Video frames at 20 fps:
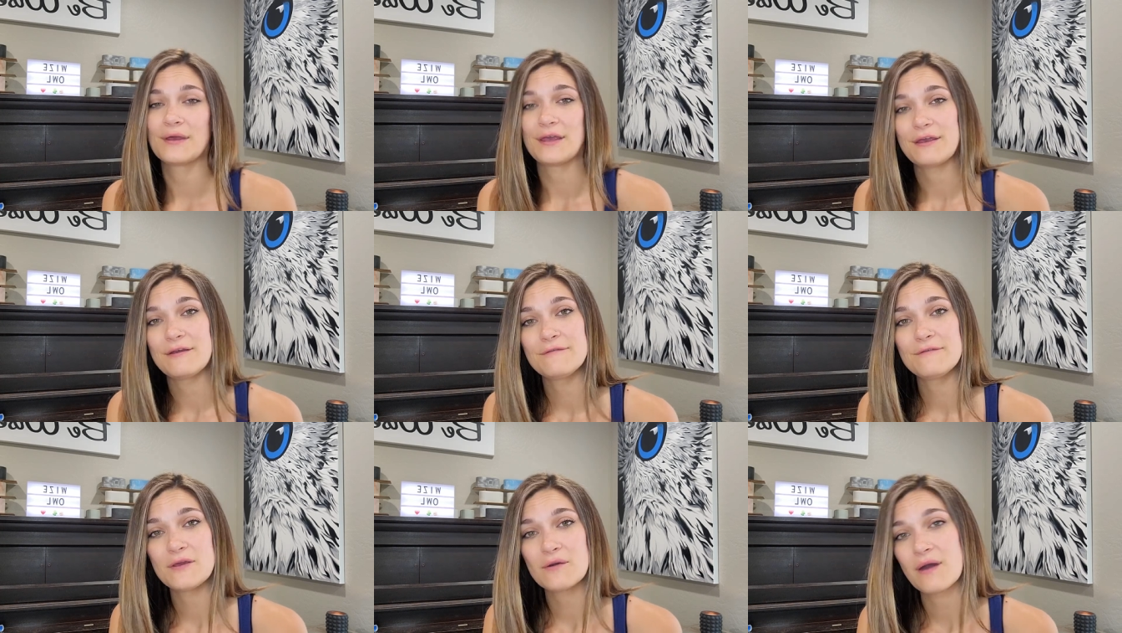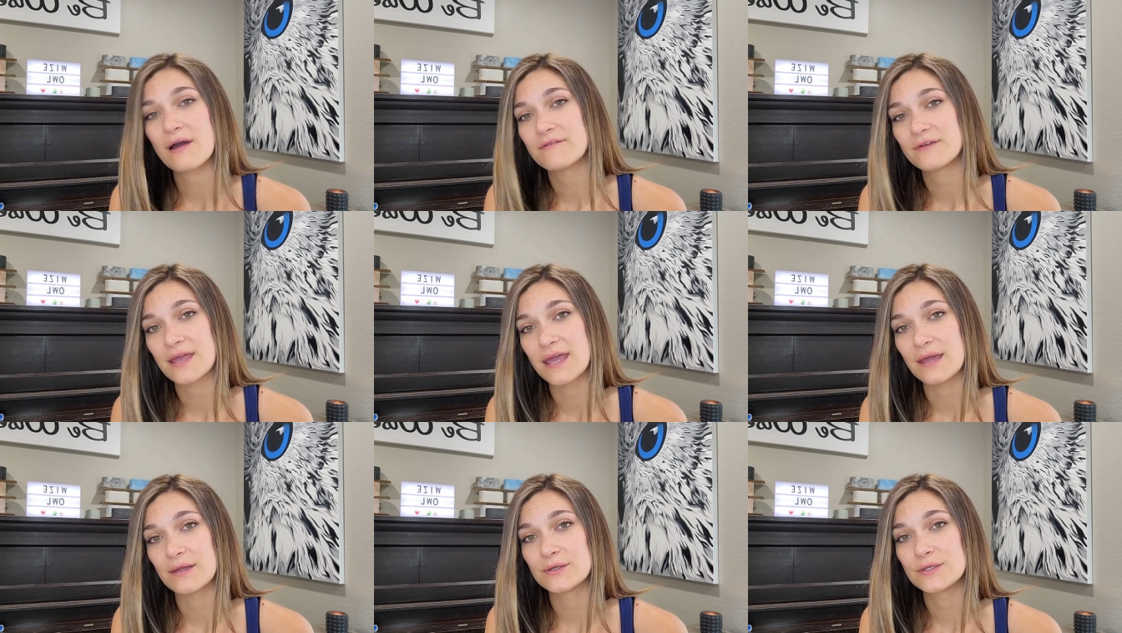if you have a
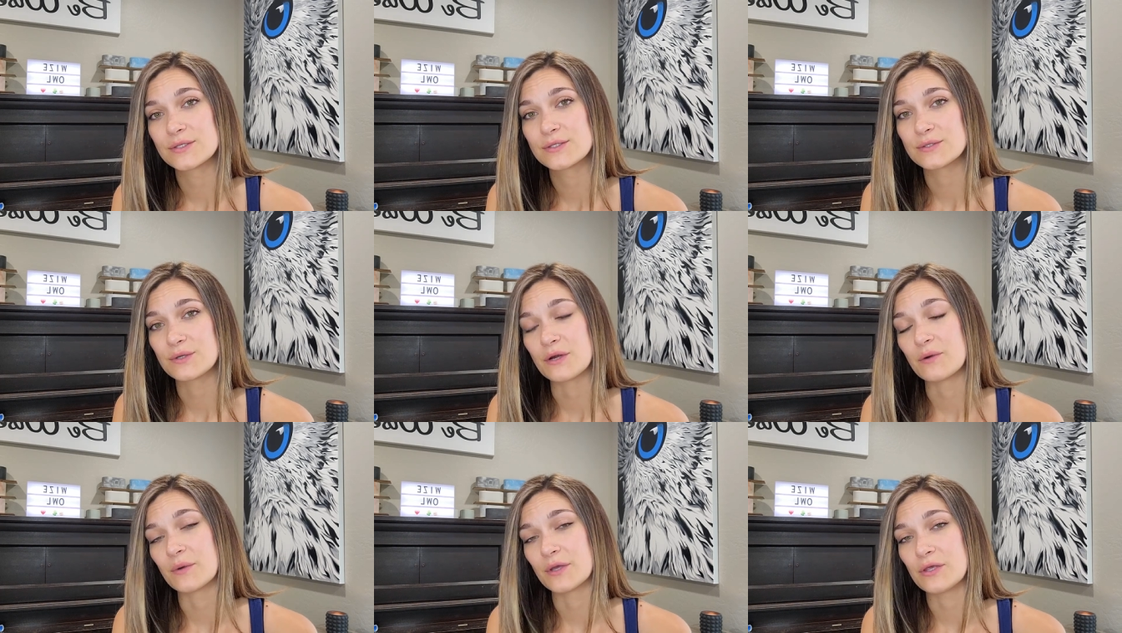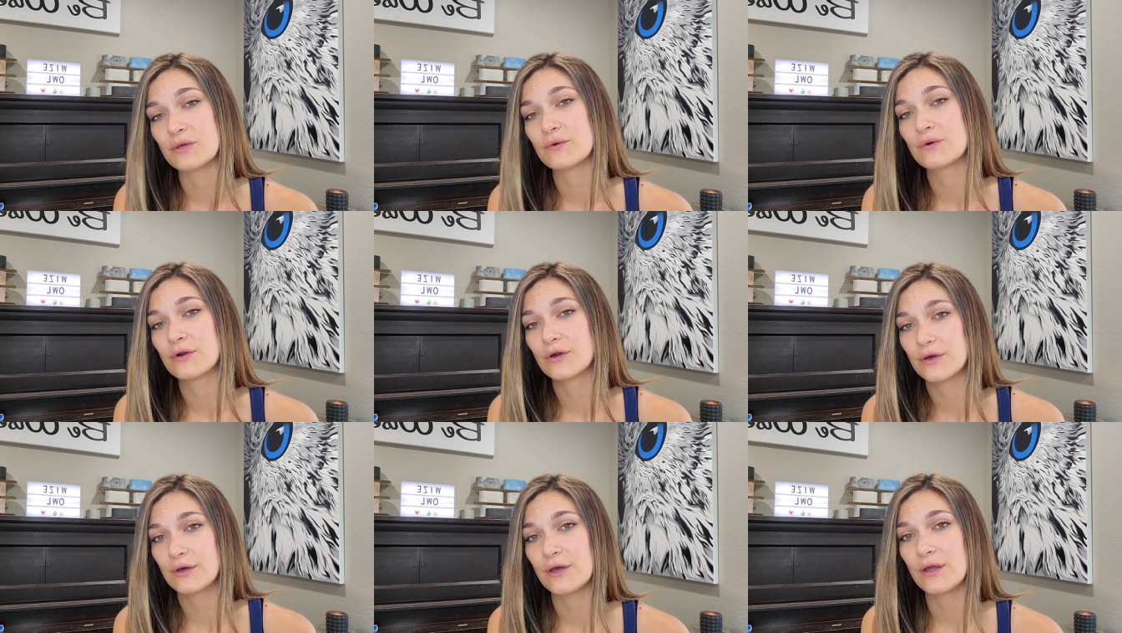candle store, what you
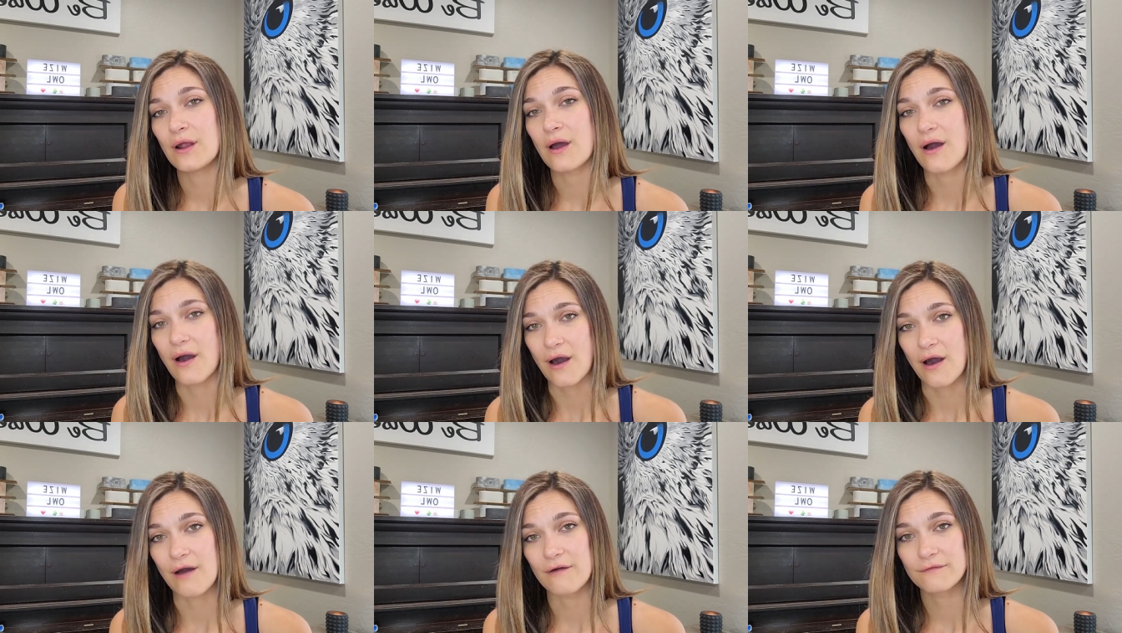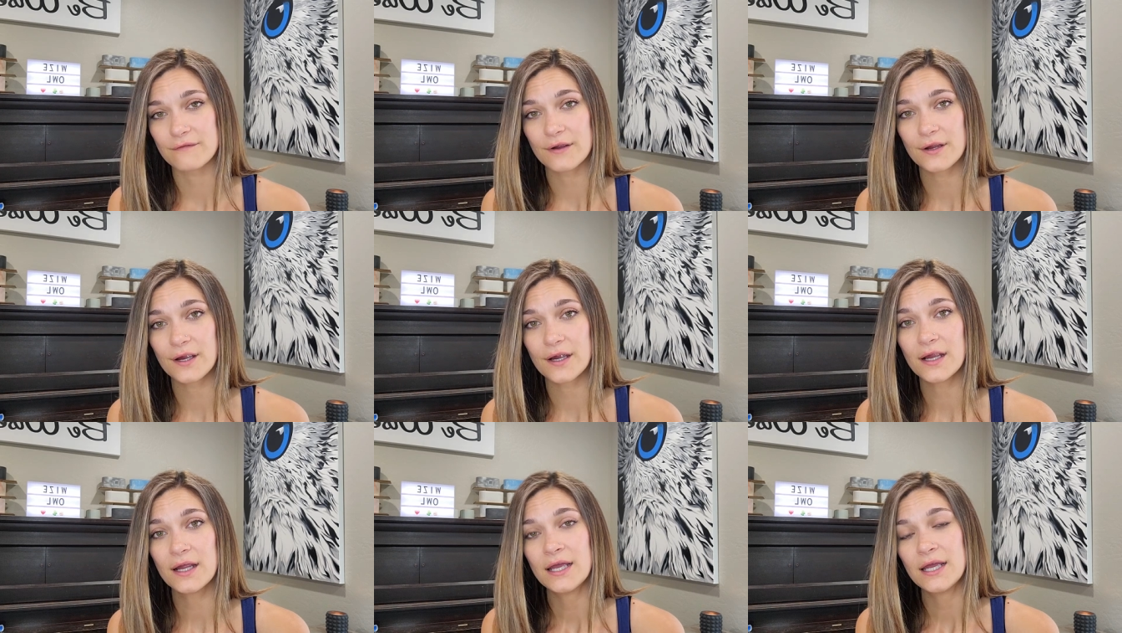could
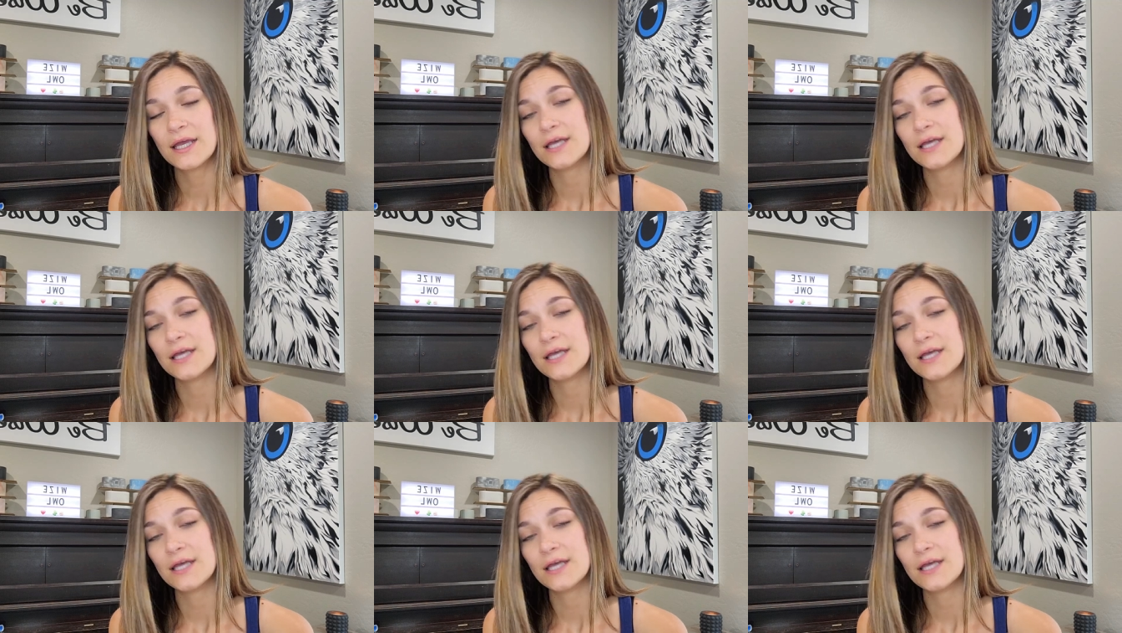offer